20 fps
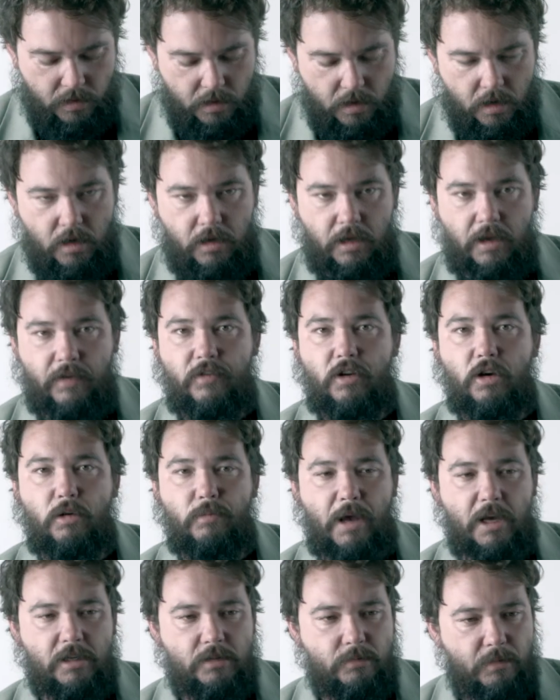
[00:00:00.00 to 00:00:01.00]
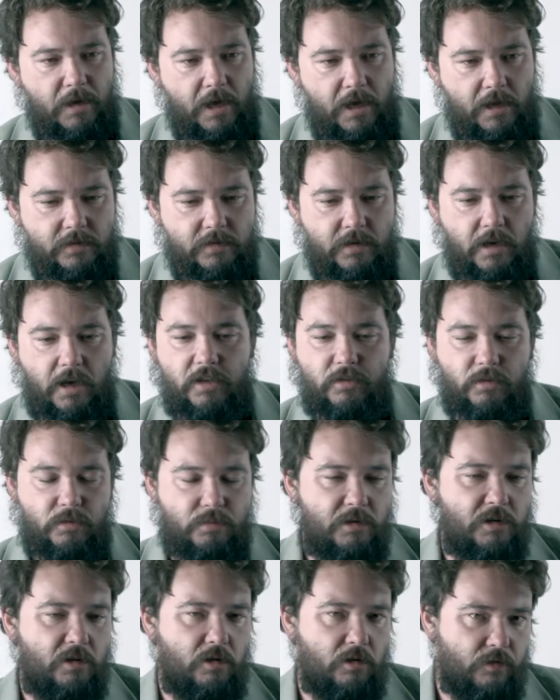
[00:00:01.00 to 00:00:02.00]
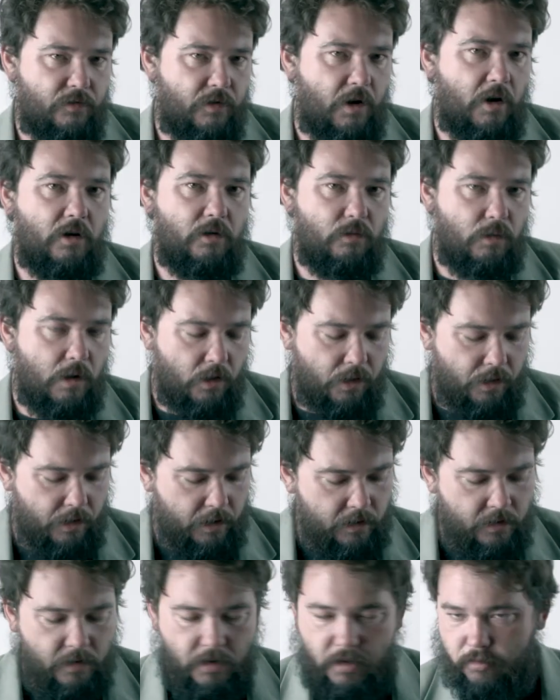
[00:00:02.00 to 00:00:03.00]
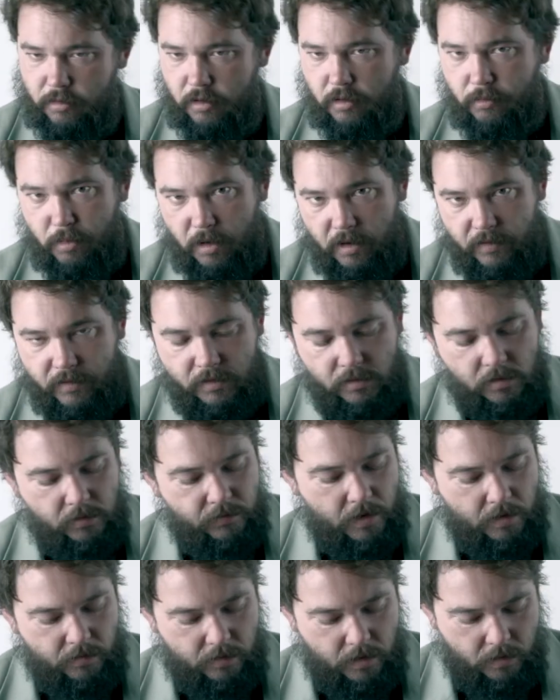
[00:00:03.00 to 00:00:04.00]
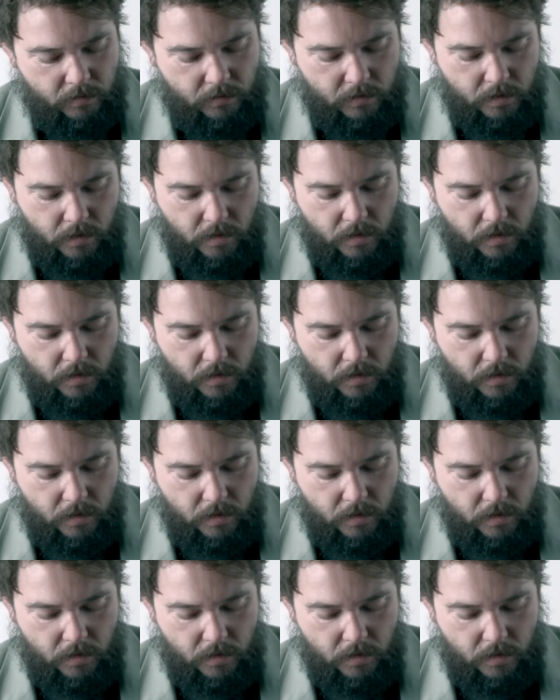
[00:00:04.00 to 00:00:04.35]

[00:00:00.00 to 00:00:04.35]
Uh, you have no maximum hand size, which means you're very wealthy, as we have previously found out.